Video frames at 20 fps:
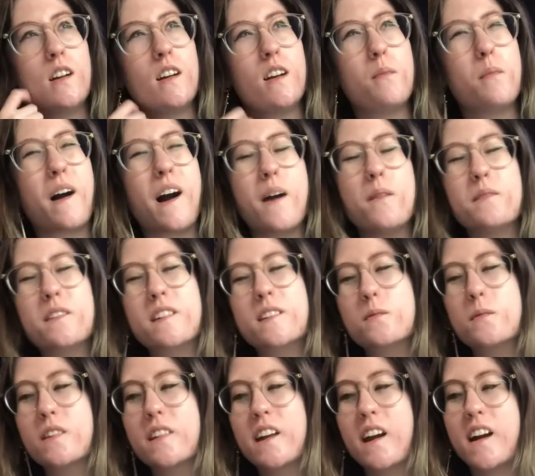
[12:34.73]
but I'm just
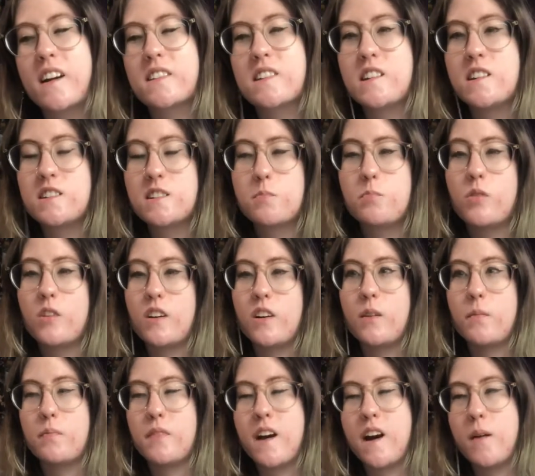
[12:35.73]
really hesitant to put
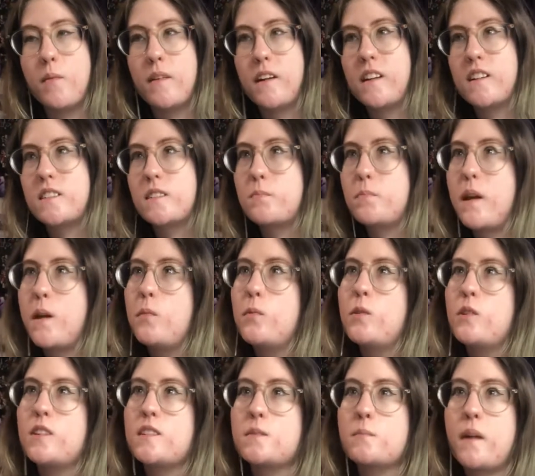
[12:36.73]
up there because people
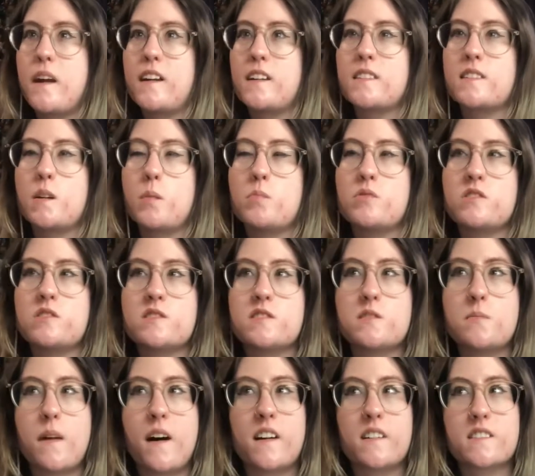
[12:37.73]
just make assumptions
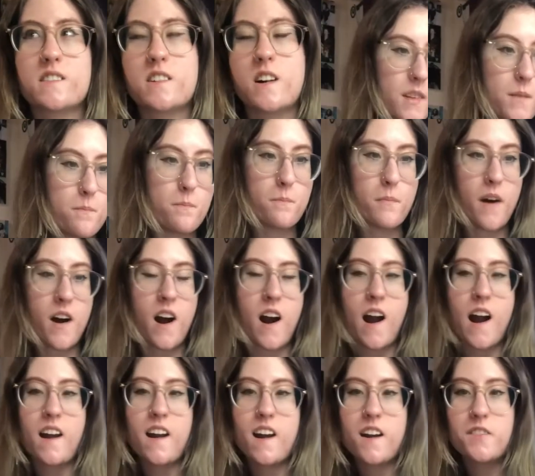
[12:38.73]
about stuff I
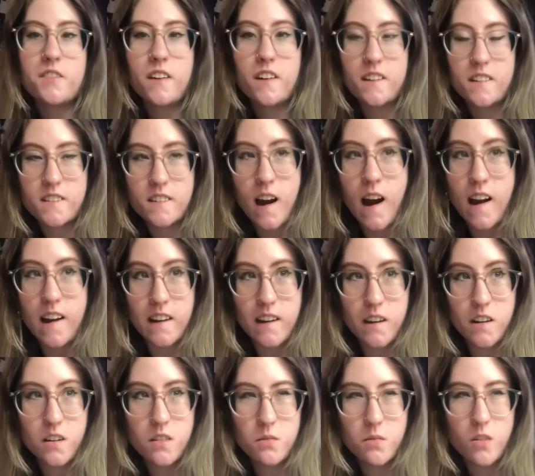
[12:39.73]
have
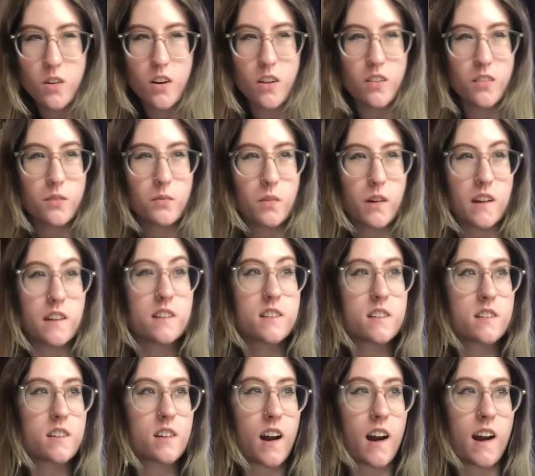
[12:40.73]
anxiety
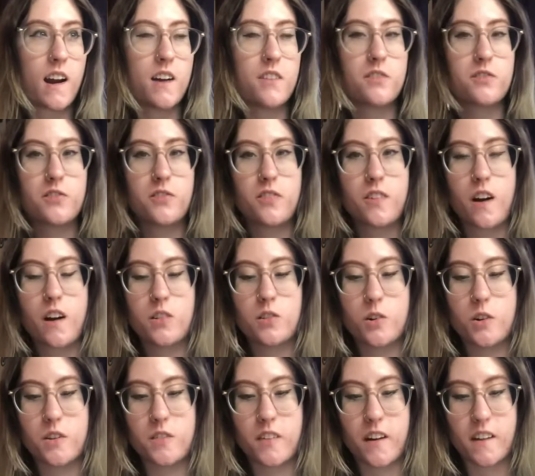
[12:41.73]
which I have a
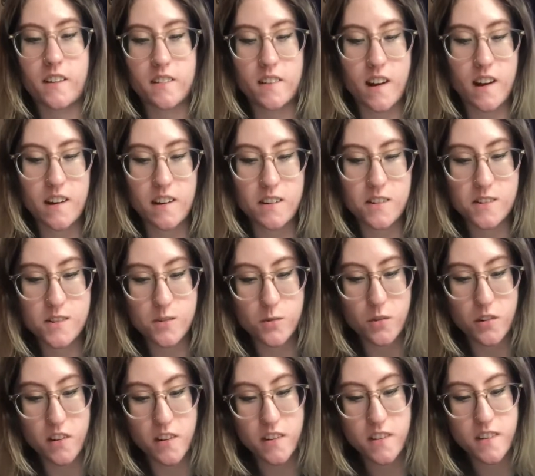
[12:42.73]
lot of anxiety
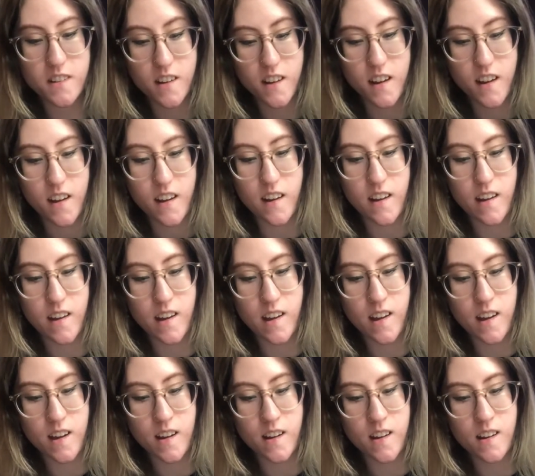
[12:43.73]
disorders
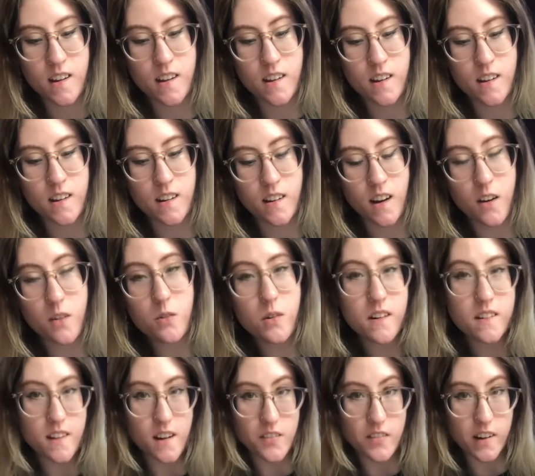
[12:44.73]
and I
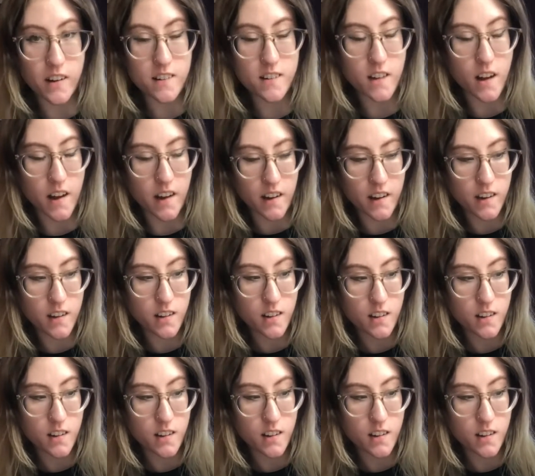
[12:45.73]
always have anxiety